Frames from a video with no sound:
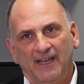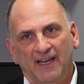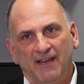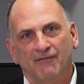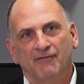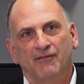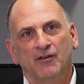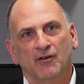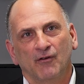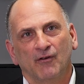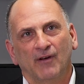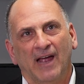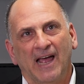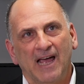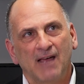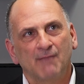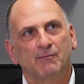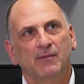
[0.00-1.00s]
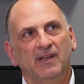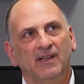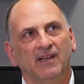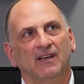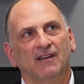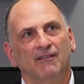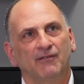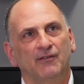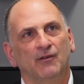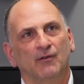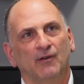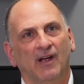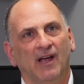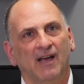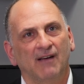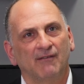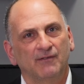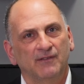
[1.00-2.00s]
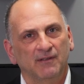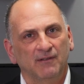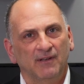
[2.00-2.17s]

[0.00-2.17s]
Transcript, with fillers: if you're happy and if you have